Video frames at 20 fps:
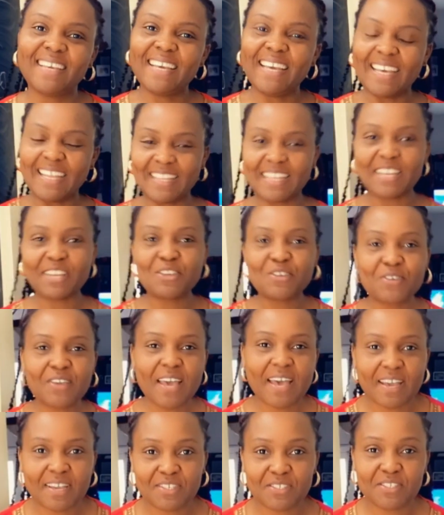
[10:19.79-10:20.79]
Thank you
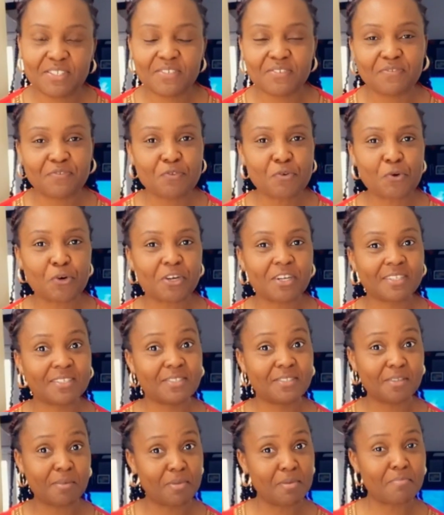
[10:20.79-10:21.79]
guys for
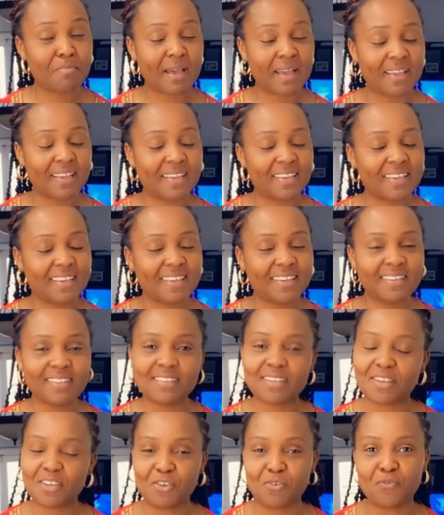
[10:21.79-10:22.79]
stopping by again.
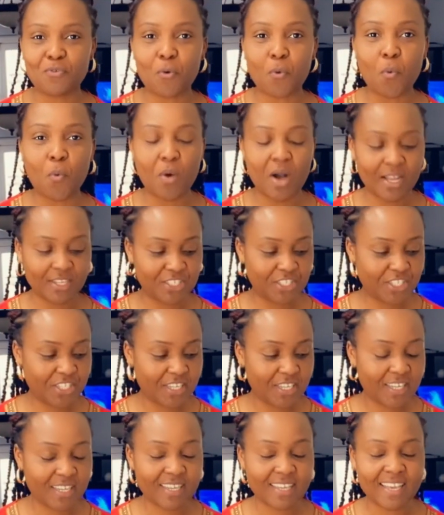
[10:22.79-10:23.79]
Thank you for
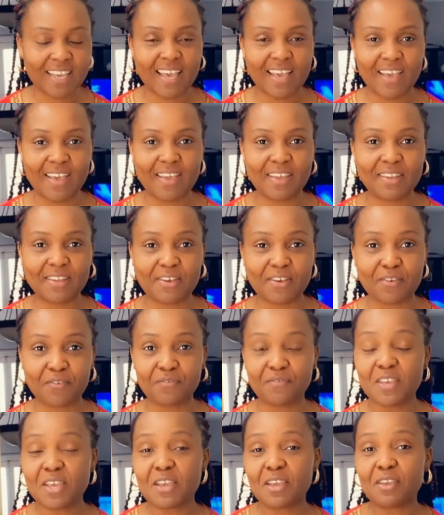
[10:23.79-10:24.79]
watching. And
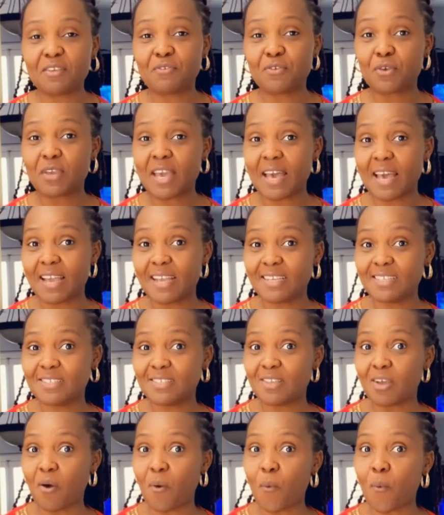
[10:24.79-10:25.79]
if you
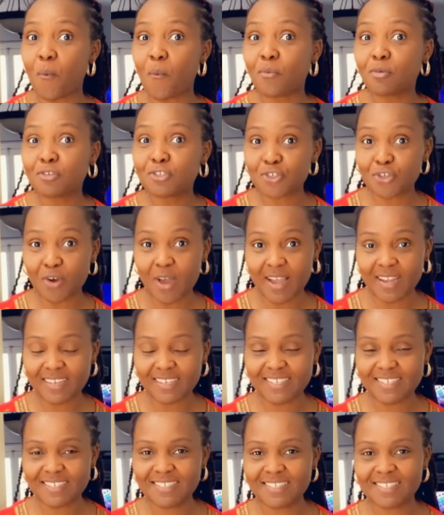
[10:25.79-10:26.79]
guys try
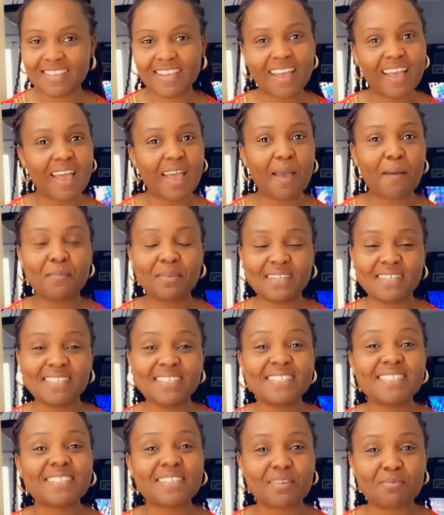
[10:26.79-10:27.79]
this,
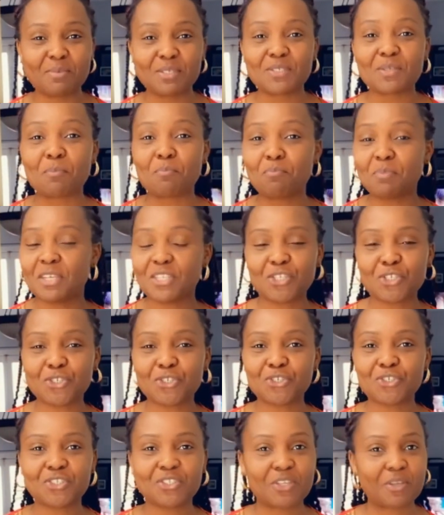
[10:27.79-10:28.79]
please send me some
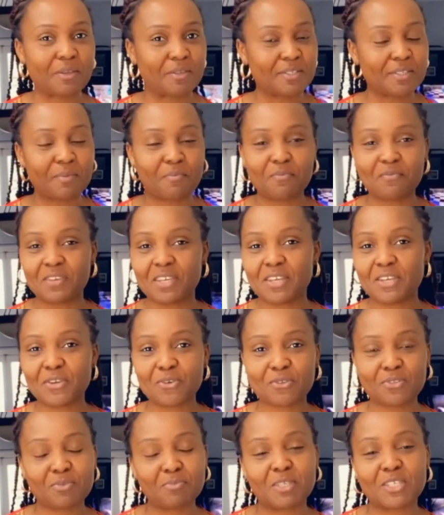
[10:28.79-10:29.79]
pictures, some
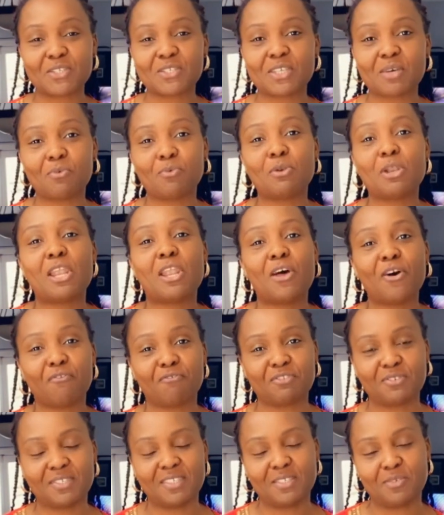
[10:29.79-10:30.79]
videos, because I would love
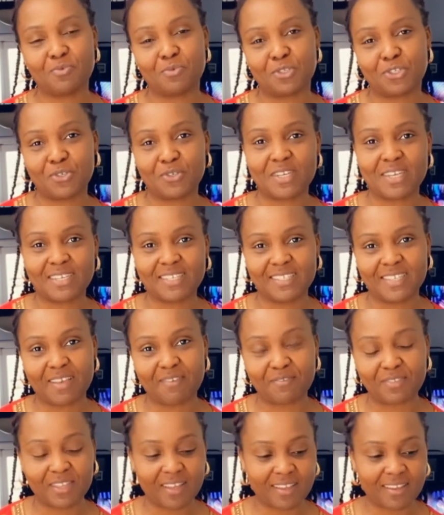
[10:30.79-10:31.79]
to see what you guys
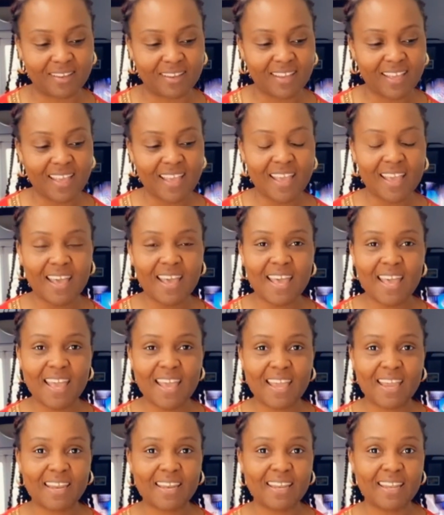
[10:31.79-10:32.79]
have done. And